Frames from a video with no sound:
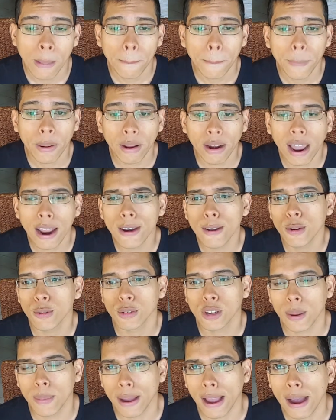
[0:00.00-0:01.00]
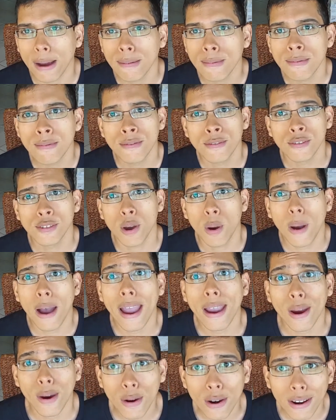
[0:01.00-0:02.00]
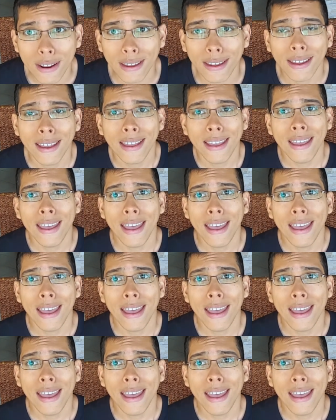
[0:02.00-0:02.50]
But I knew it was coming out, so I heard it.